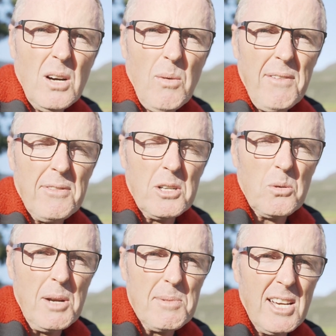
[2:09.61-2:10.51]
away from the
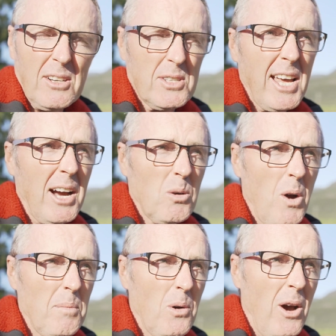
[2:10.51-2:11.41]
20%, because they are
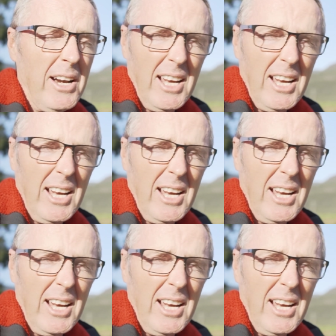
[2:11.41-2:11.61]
quite bright.